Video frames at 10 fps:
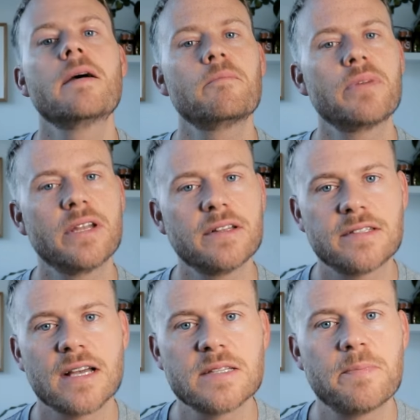But it
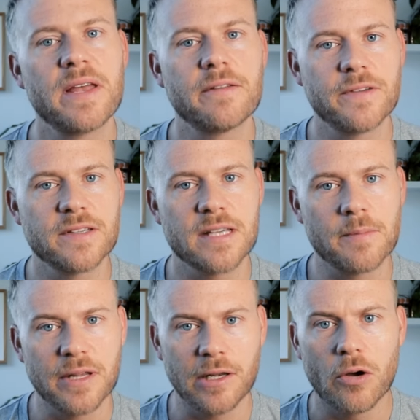does benefit
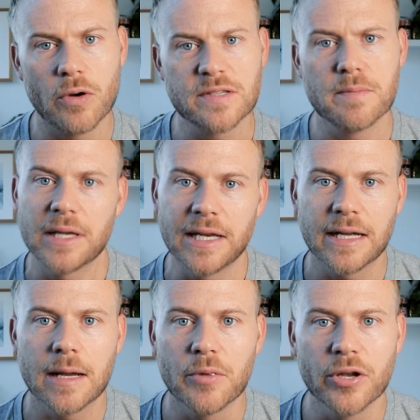some of the lower to middle
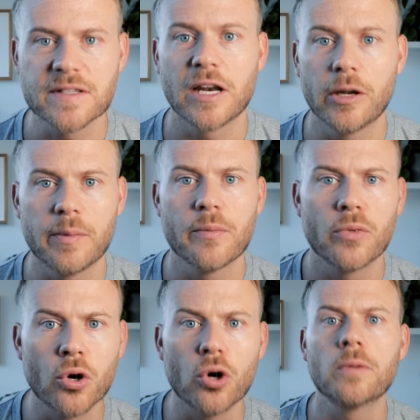income earners a little bit
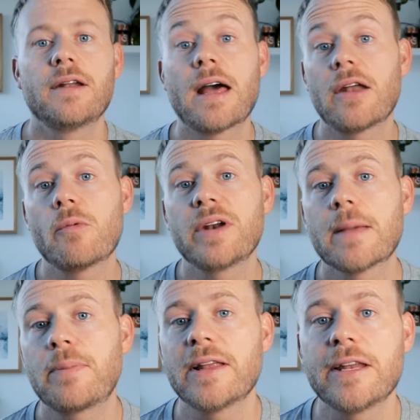more. Now, I don't want
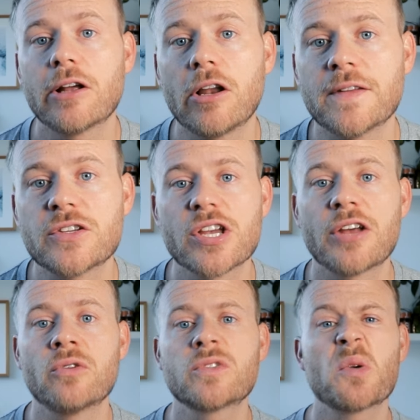to get political on this
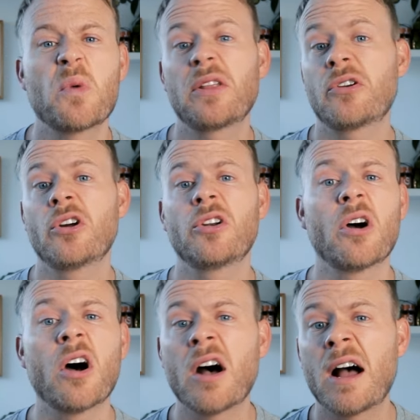channel, so whether or
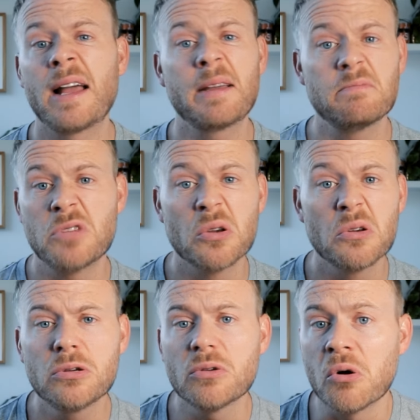not I,
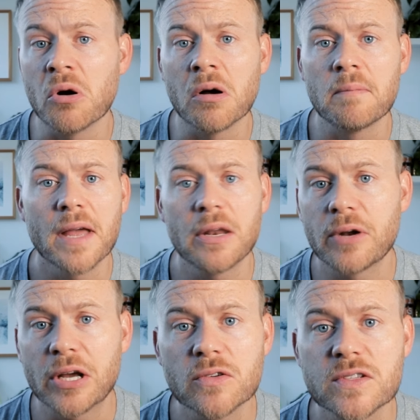you, or
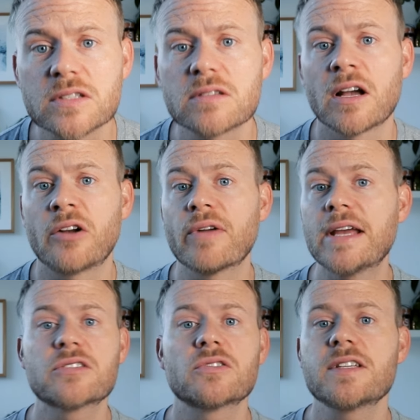anyone else
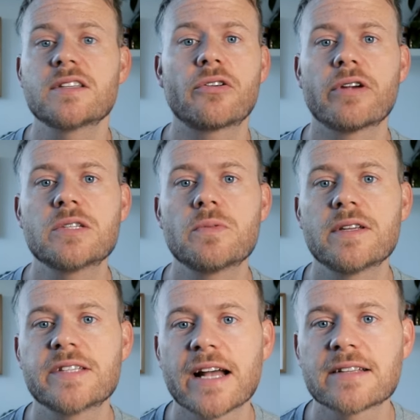agrees or disagrees with
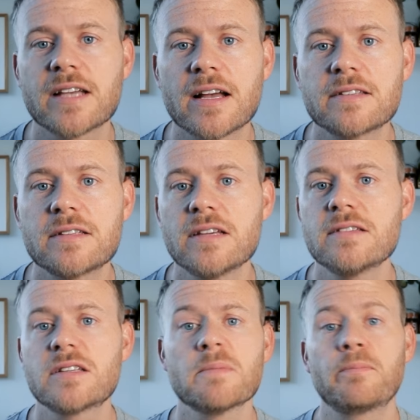the tax cuts
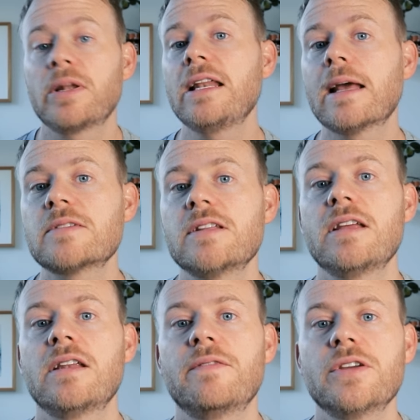is completely up to
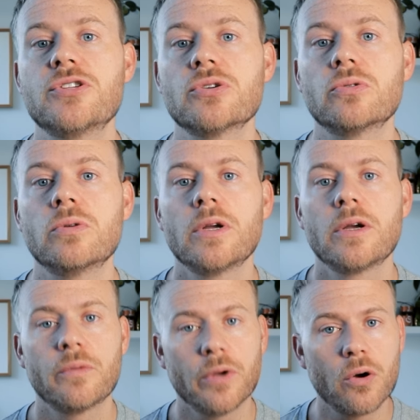the individual.
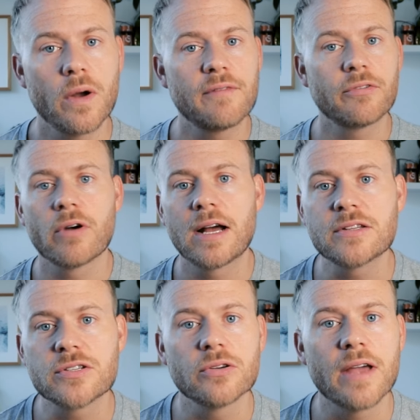We all have a
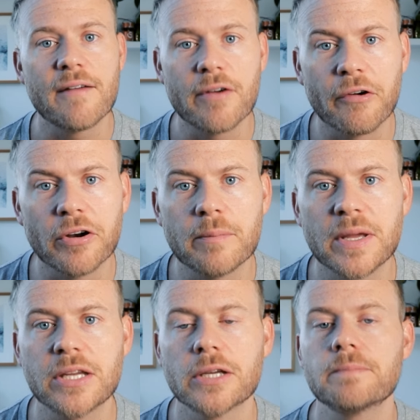right to have our own
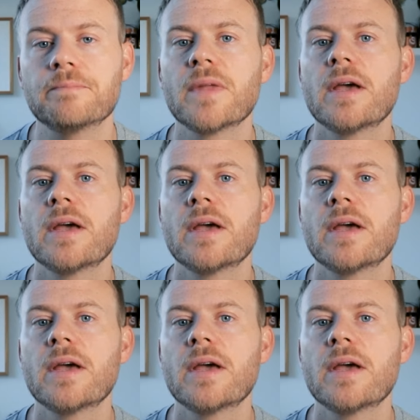opinion.